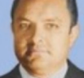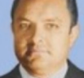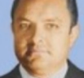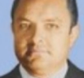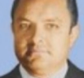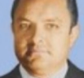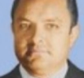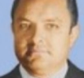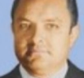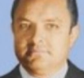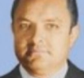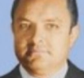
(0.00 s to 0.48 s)

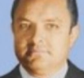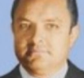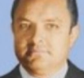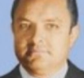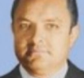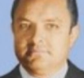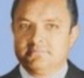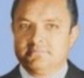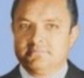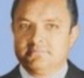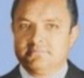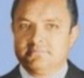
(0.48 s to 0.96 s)

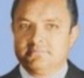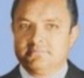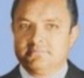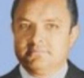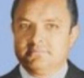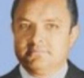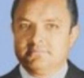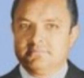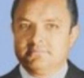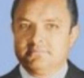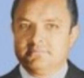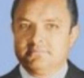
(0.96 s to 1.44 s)

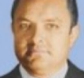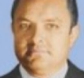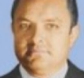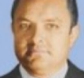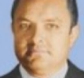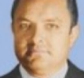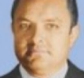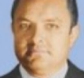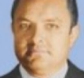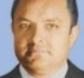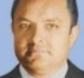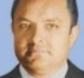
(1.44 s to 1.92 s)

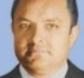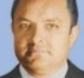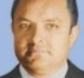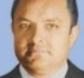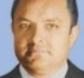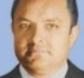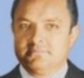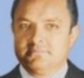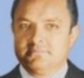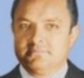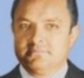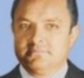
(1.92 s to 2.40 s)

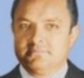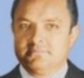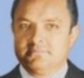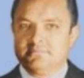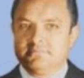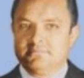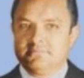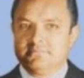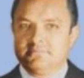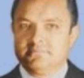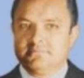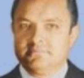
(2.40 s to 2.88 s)

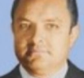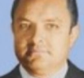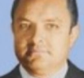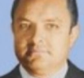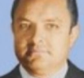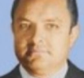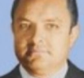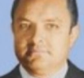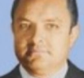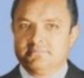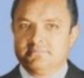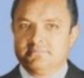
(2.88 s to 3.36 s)

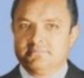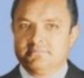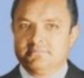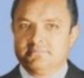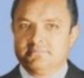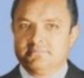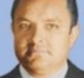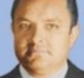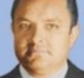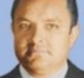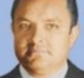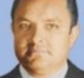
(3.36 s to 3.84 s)

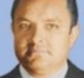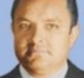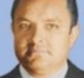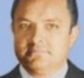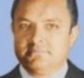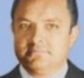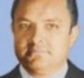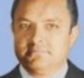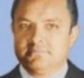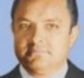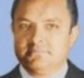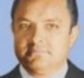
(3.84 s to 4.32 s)

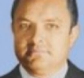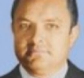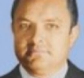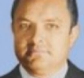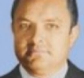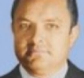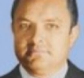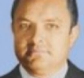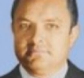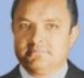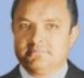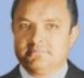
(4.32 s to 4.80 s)

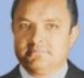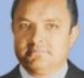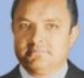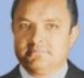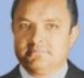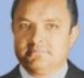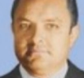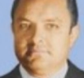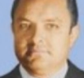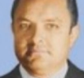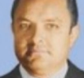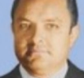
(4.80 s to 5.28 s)

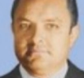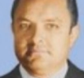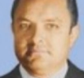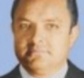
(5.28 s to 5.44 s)
This is a still picture; no speech is visible.